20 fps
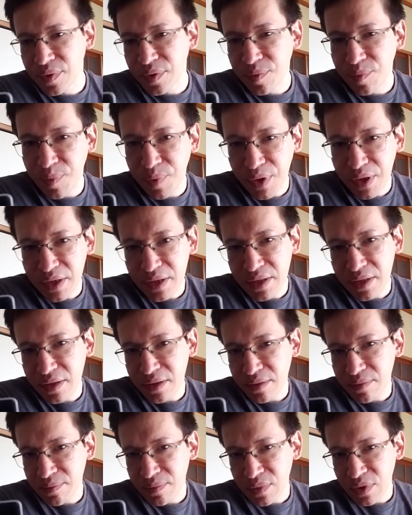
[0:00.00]
Please
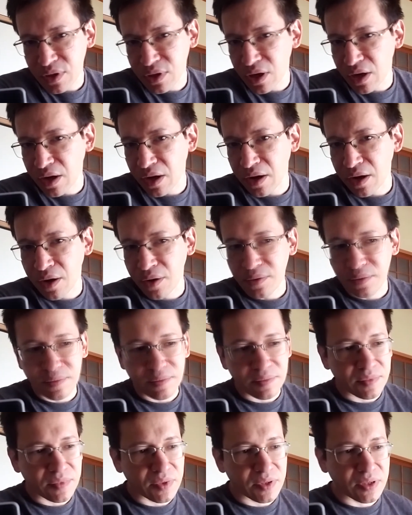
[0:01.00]
check it out.
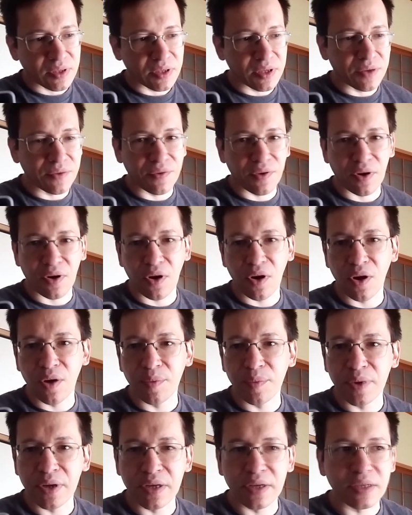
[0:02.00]
Leave a
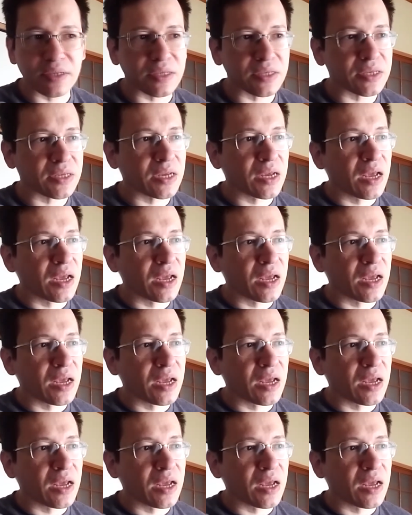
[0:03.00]
comment.